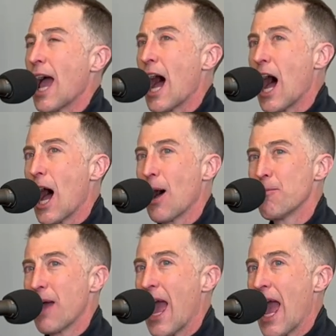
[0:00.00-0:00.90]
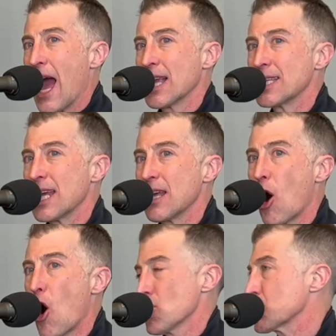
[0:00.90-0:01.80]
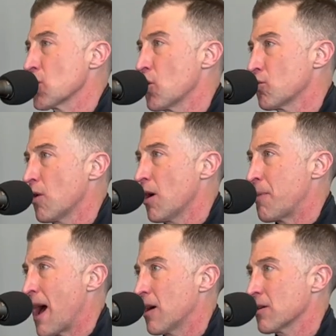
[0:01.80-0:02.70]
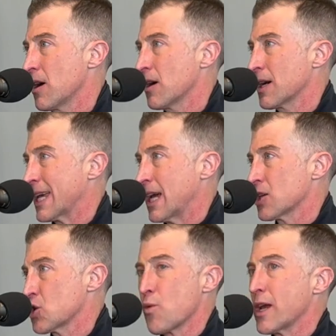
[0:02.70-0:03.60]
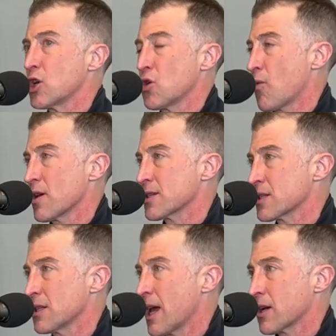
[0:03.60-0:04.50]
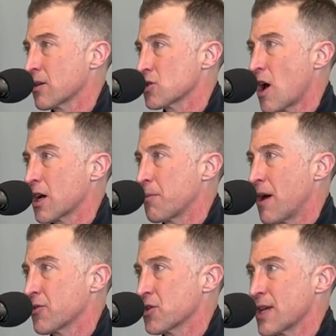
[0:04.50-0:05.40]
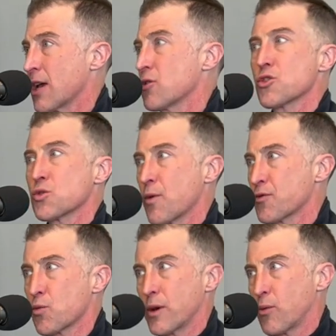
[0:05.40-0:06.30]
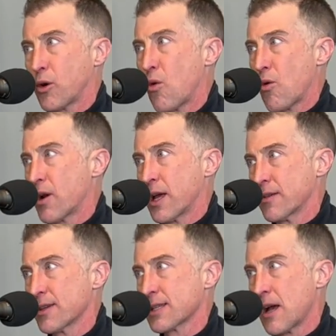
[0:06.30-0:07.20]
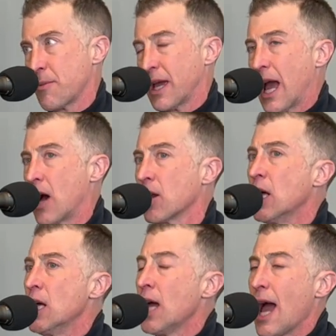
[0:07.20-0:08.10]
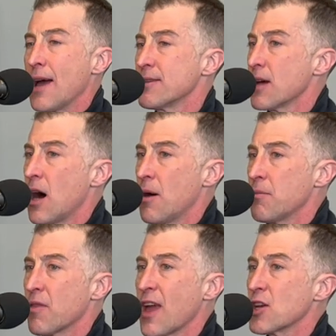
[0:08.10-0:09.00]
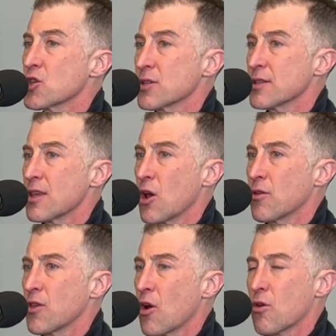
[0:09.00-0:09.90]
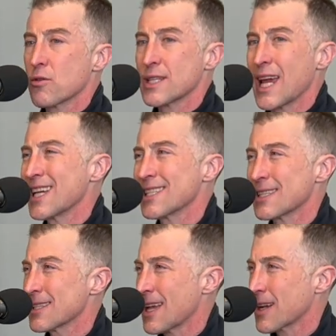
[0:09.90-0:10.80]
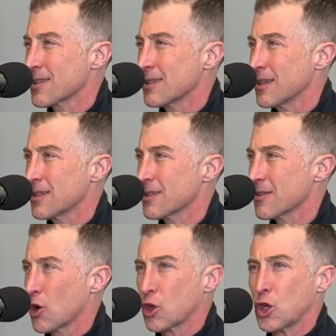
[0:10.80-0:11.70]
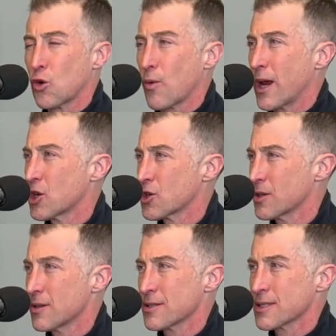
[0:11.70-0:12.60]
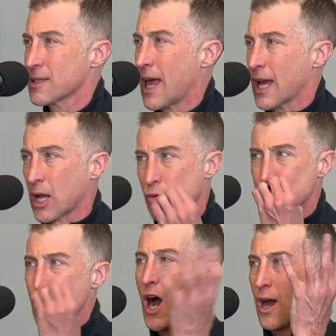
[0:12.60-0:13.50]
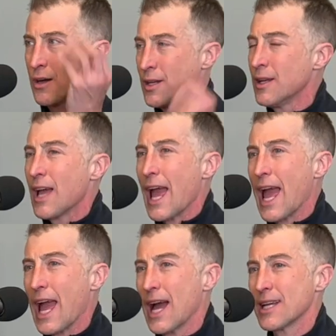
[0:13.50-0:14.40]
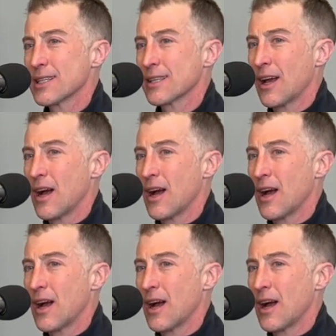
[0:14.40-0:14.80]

and also about a tween who wants to like talk about the Taylor Swift re-recording that's coming out. And they just their taste is excellent. Their curation is like mwah. And